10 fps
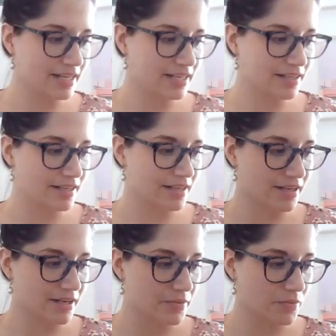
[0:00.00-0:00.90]

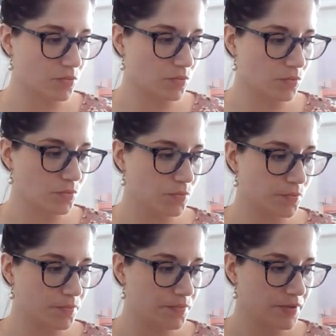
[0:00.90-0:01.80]
then
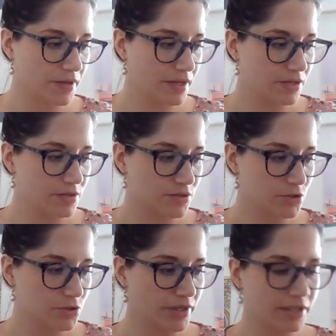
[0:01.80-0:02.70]

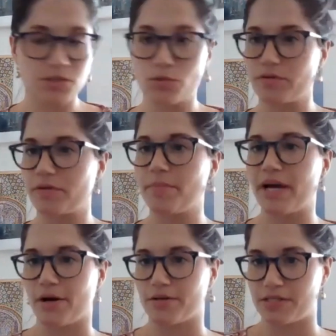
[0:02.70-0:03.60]
doing a sort of
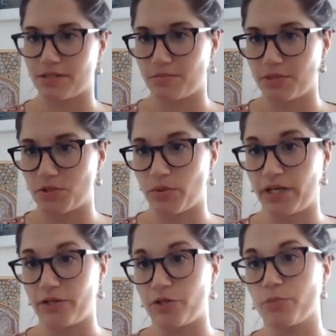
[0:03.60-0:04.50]
comparison
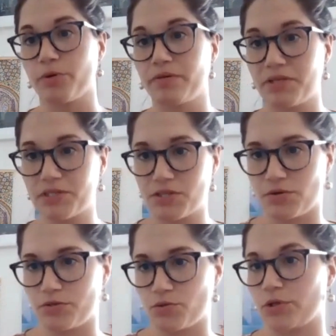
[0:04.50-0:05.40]
between your previous
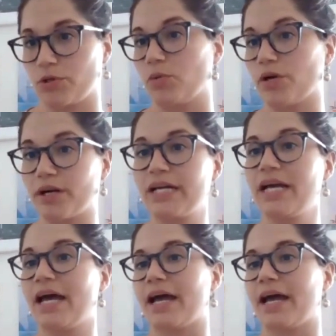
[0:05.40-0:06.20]
curatorial work